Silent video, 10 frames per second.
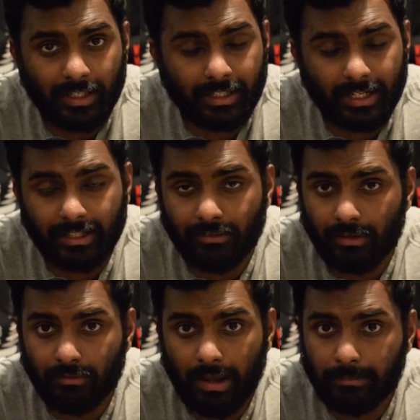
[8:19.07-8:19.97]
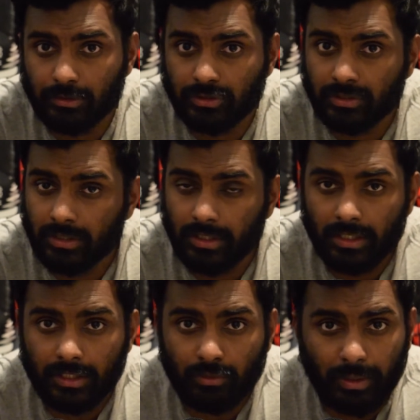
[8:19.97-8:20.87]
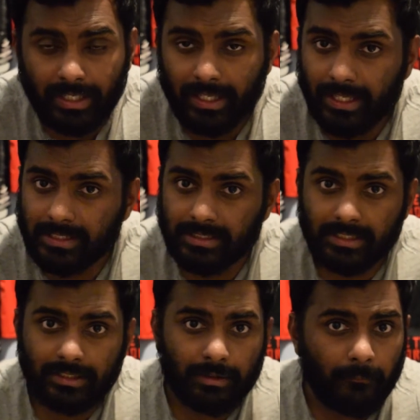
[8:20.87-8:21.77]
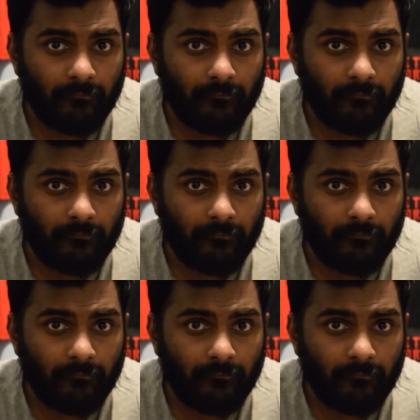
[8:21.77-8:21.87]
You gotta give it to the Raptors. Dwayne Casey